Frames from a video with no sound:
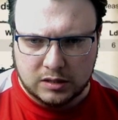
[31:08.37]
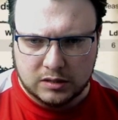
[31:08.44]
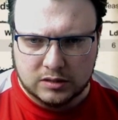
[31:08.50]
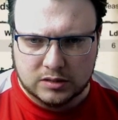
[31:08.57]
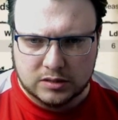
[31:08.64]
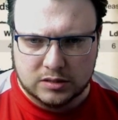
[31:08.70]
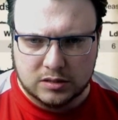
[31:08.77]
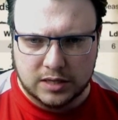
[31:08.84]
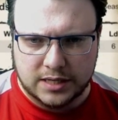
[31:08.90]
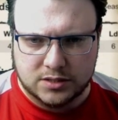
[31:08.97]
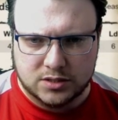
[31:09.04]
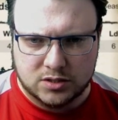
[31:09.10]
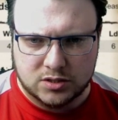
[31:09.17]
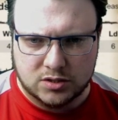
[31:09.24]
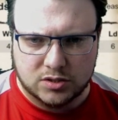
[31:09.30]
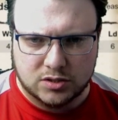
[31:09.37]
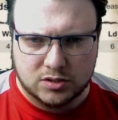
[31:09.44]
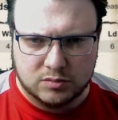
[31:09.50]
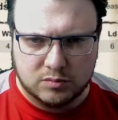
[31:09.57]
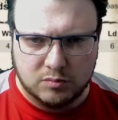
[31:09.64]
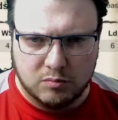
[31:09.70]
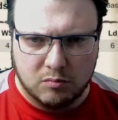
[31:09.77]
So let's just
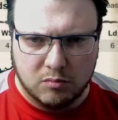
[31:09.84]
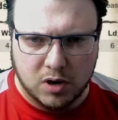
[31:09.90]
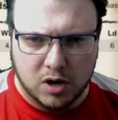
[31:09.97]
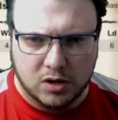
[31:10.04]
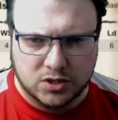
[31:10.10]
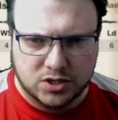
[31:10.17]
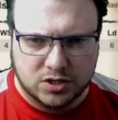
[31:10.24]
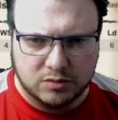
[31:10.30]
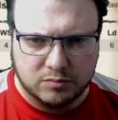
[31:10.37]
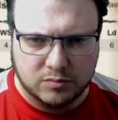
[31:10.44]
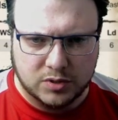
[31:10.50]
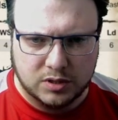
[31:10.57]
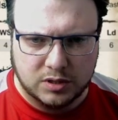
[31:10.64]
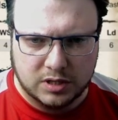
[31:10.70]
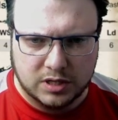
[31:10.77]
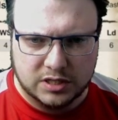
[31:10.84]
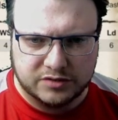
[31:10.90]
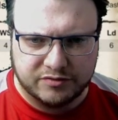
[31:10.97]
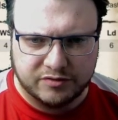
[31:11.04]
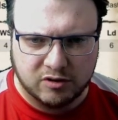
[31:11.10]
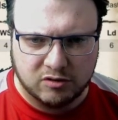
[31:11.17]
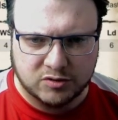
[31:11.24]
march them as
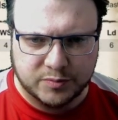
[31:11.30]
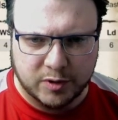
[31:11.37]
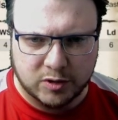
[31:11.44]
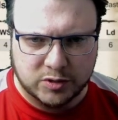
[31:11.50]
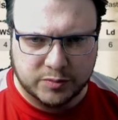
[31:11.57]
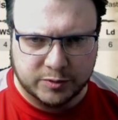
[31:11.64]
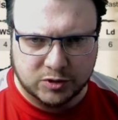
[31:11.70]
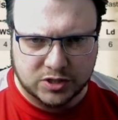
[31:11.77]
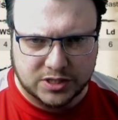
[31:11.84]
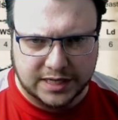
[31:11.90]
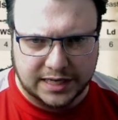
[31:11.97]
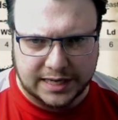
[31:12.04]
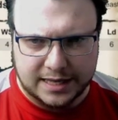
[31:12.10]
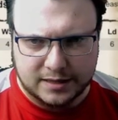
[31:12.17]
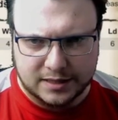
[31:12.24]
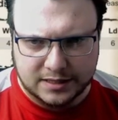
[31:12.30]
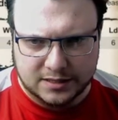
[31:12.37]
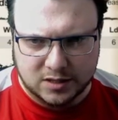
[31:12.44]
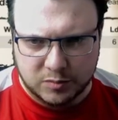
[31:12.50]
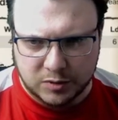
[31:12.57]
far as possible, just to clear things up.